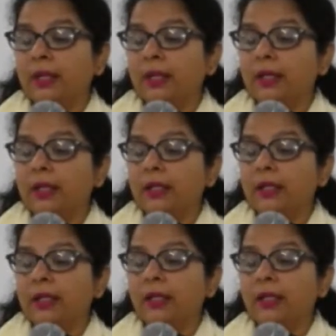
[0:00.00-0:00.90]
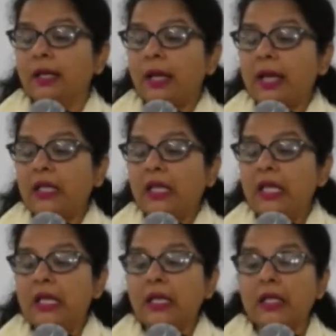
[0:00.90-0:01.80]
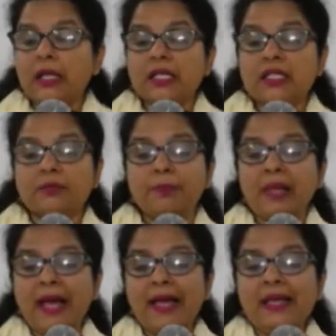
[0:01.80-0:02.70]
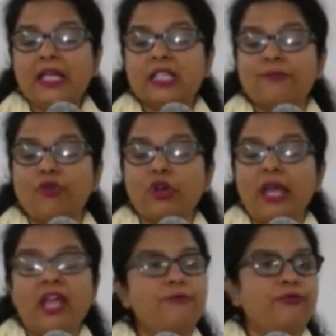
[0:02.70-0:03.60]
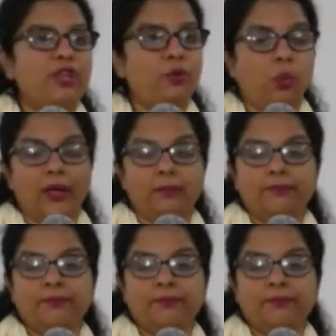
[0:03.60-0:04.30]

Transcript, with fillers: uh, uh, and he his plan is for everyone